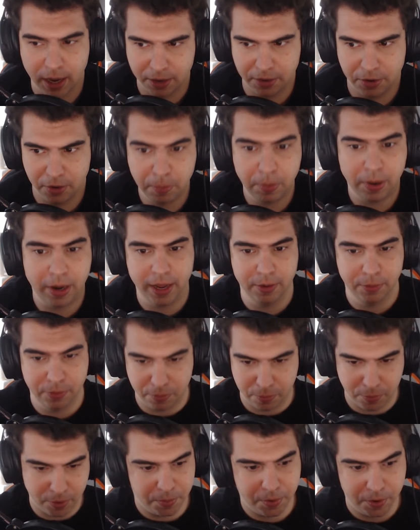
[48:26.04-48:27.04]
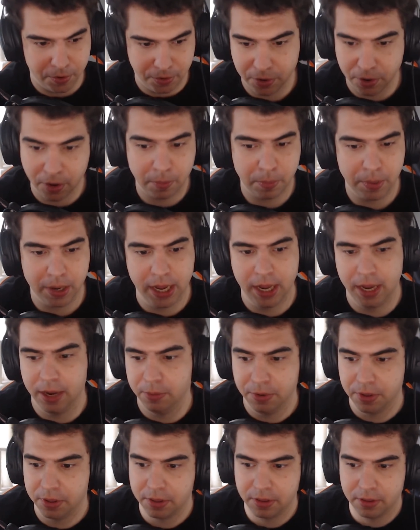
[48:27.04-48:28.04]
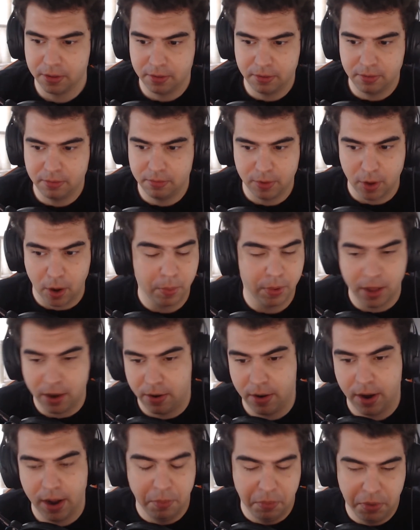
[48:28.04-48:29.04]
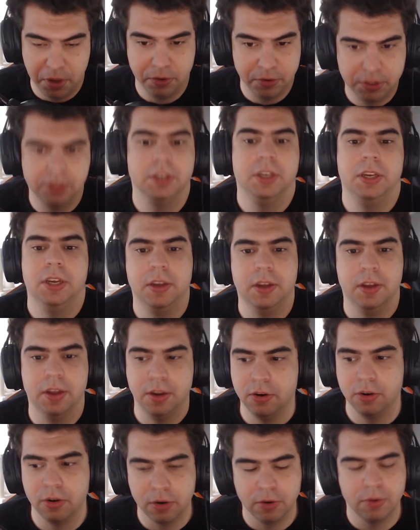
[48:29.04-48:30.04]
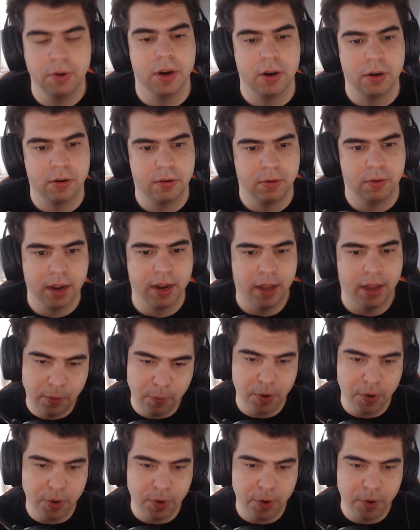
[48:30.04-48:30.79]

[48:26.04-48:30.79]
You're playing with Bwipo. You're not playing with top laner A, B, or C in your career, right?